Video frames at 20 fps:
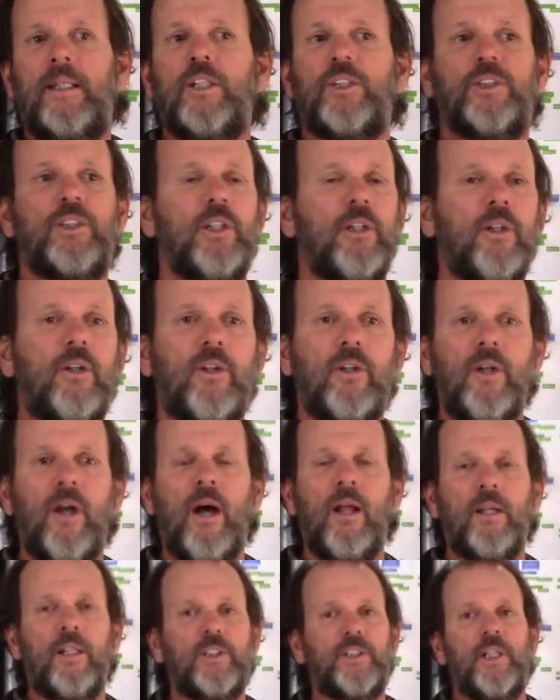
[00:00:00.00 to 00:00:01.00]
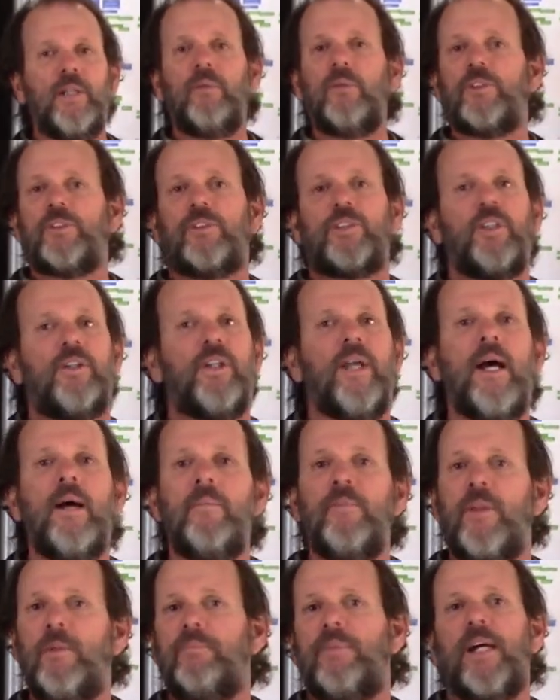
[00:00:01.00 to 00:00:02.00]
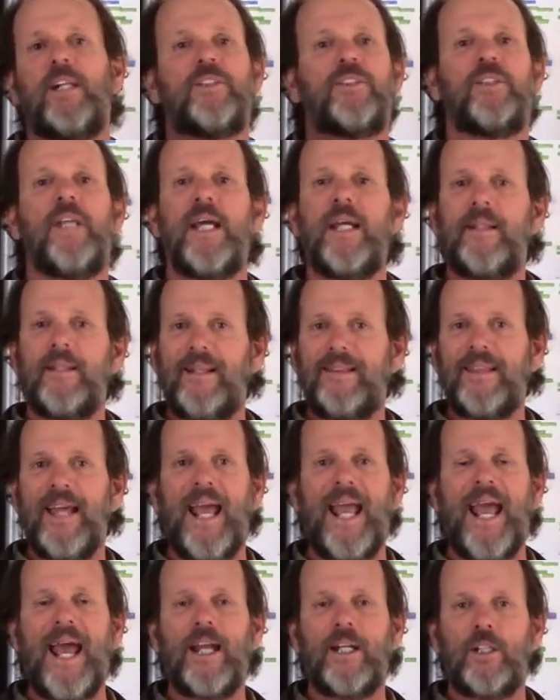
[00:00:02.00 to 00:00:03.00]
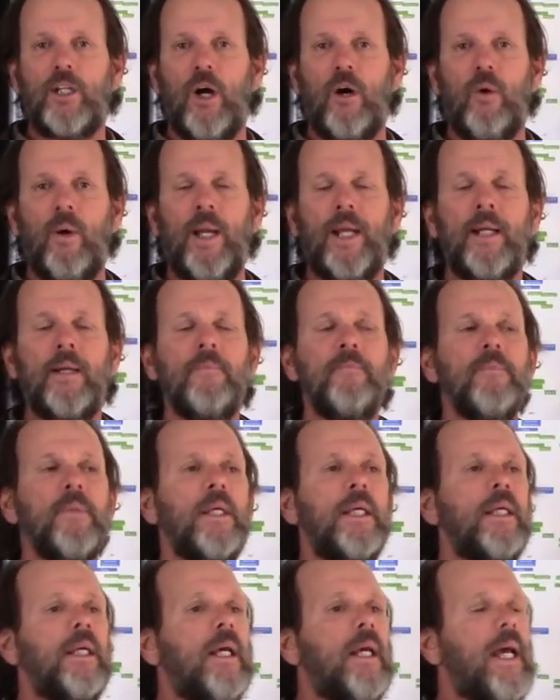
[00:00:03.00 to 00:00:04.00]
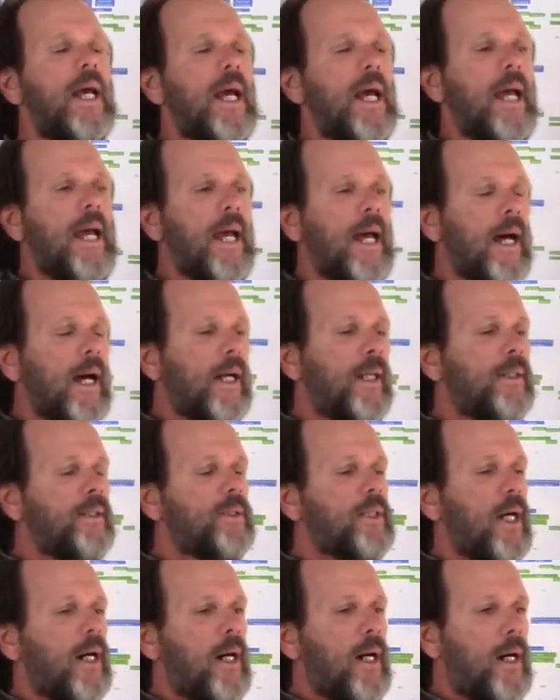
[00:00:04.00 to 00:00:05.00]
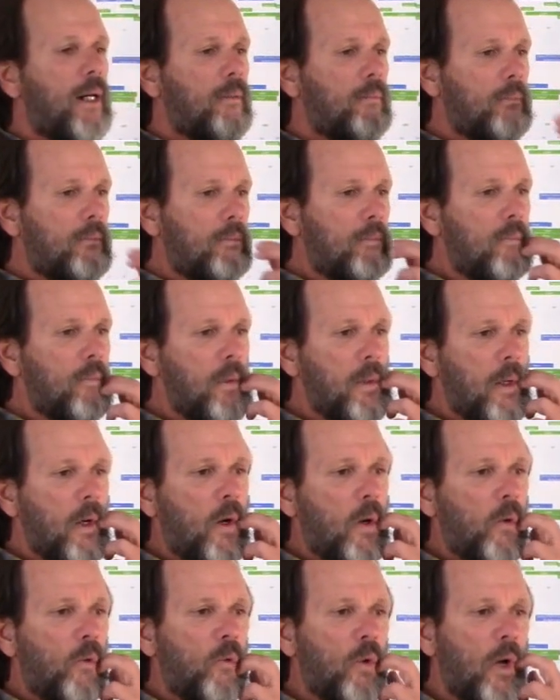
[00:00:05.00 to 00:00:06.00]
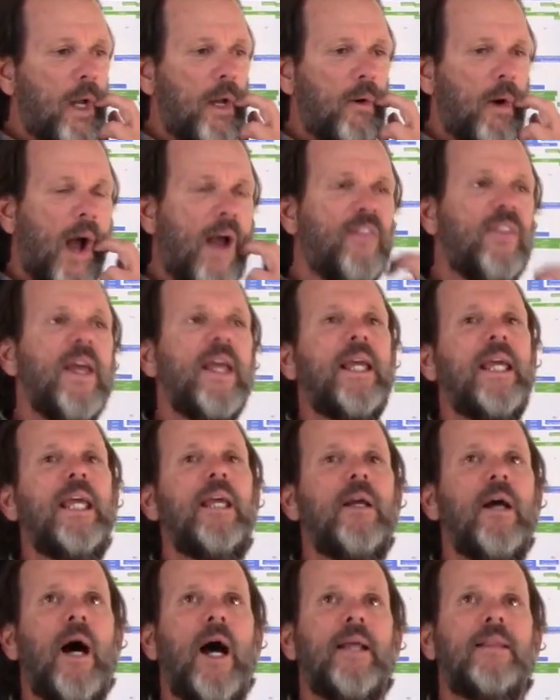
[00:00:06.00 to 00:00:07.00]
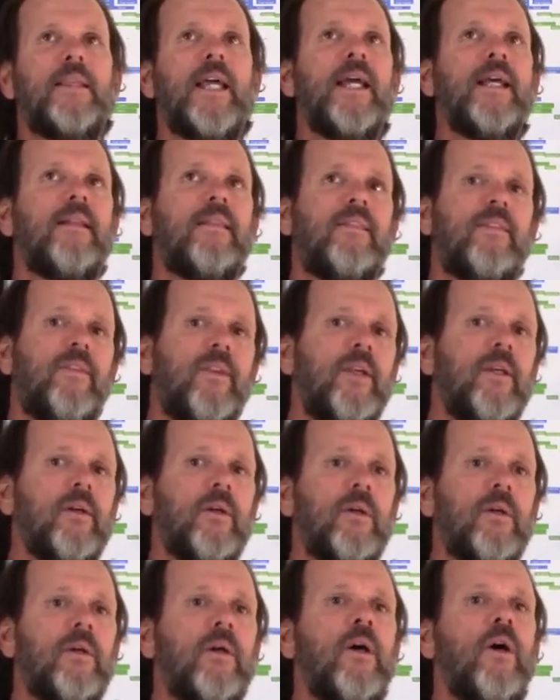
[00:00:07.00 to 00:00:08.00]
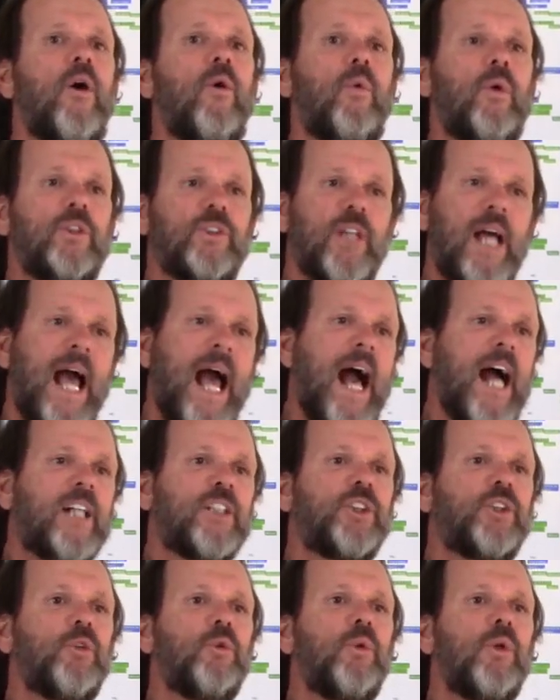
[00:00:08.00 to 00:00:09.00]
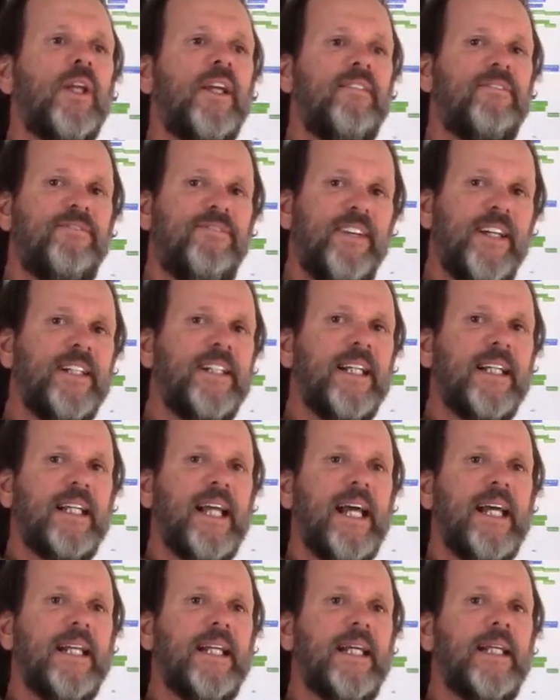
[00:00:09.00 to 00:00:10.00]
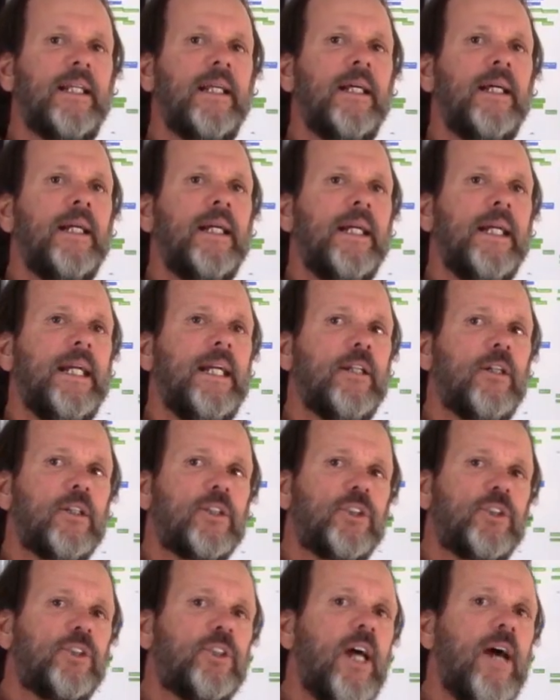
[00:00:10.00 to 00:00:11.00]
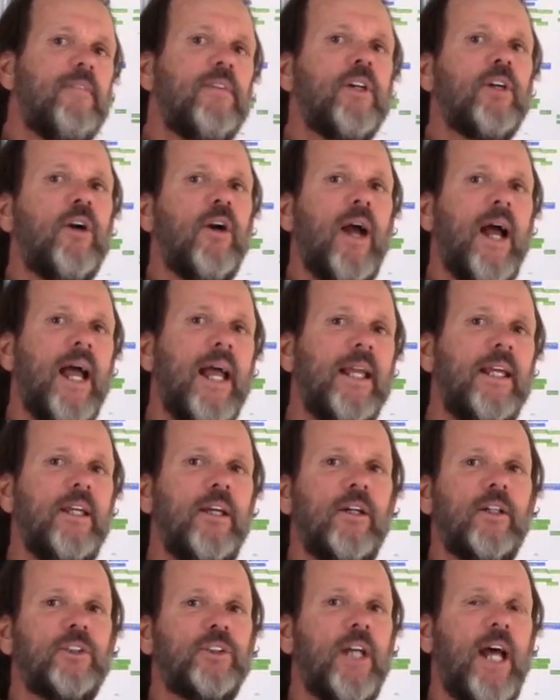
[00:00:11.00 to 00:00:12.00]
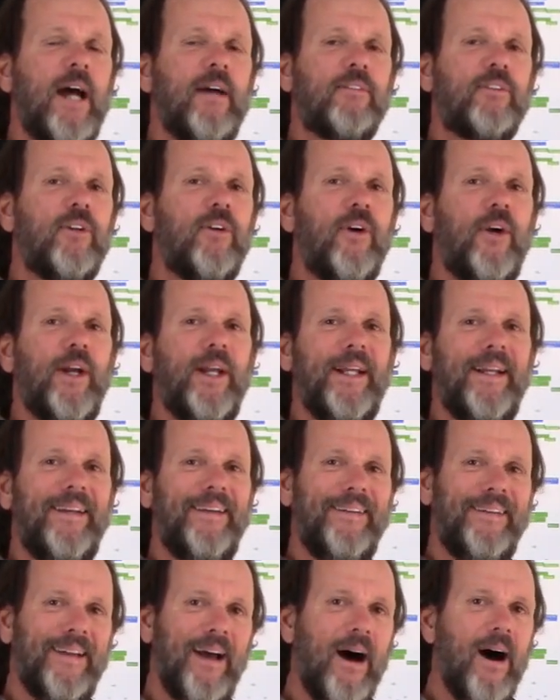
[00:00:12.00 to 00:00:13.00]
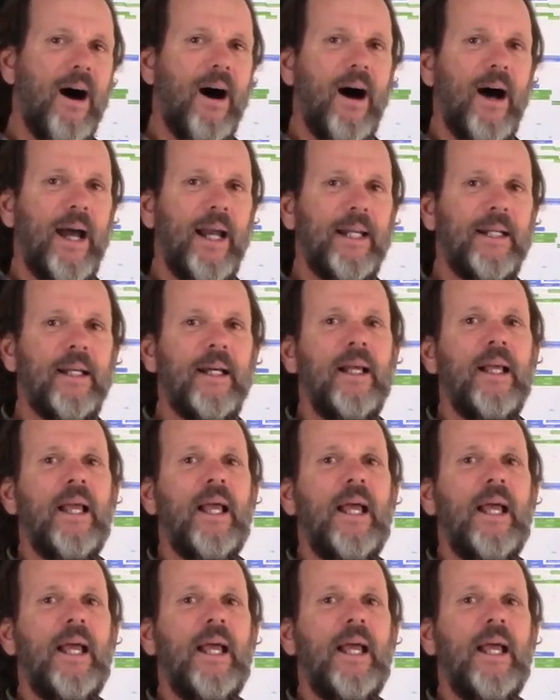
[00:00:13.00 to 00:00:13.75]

the Assyrian chronology was to them the best thing that they had going. And I think Thiel was actually vindicated either 7 or 8 years after he died.